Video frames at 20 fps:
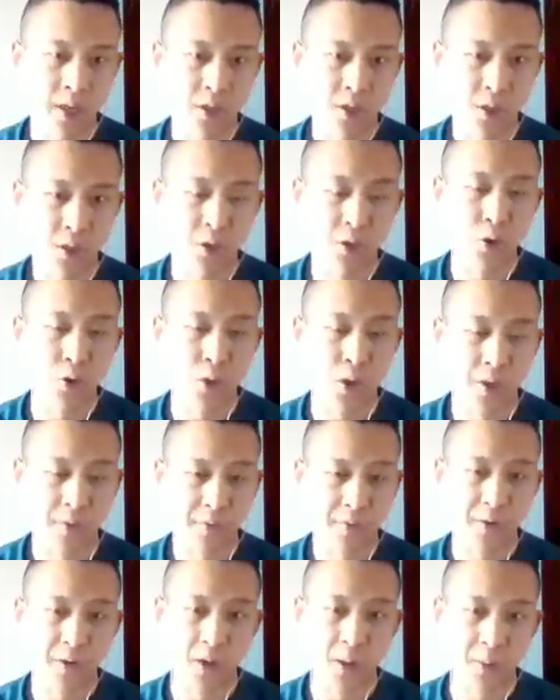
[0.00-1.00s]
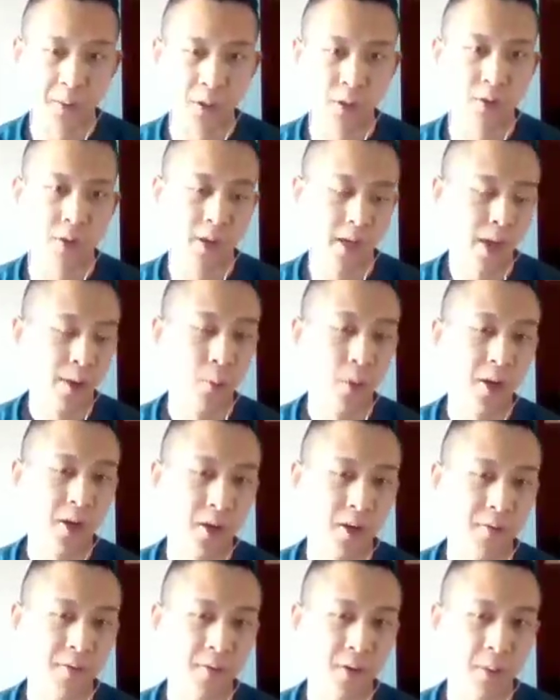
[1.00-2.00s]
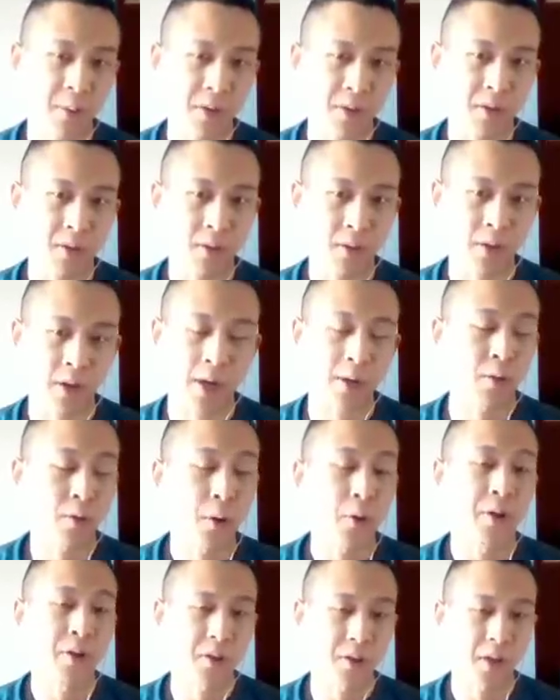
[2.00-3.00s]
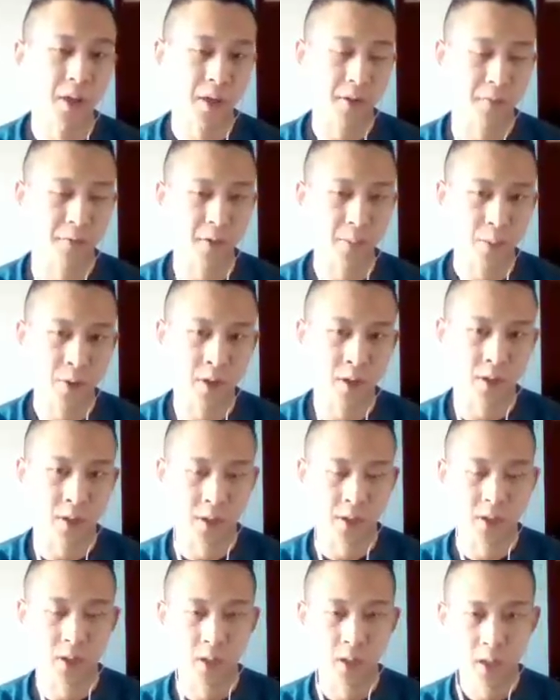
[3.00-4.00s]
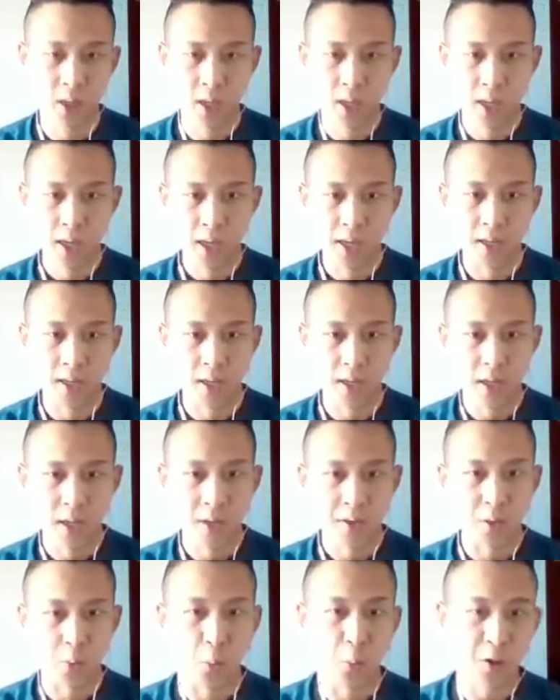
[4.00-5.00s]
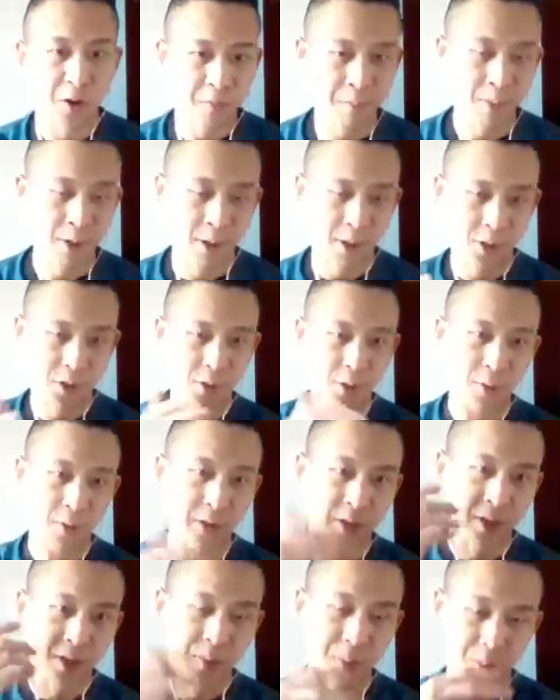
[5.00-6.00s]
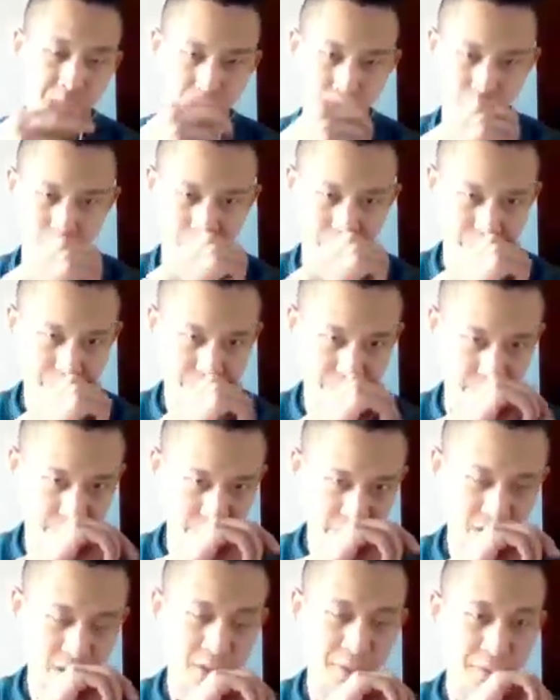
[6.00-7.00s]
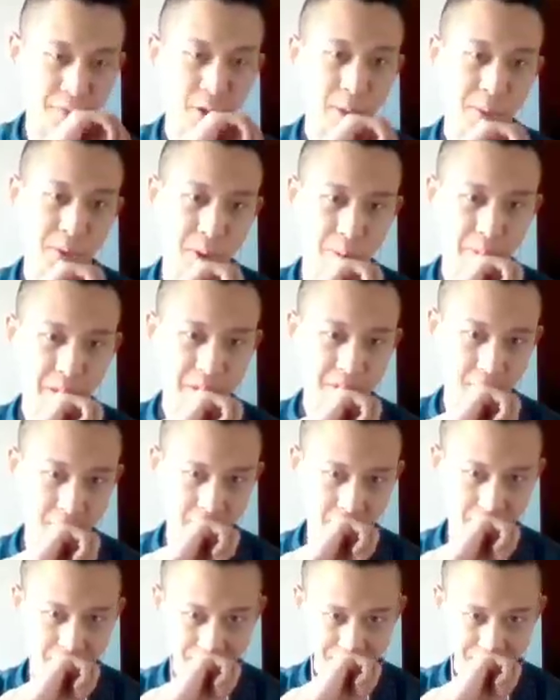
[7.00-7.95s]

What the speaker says: Until you confirm, and you're like, I don't want to confirm, or I don't go until I confirm, right? Yeah. And the whiff punish zone is the confirm zone, basically.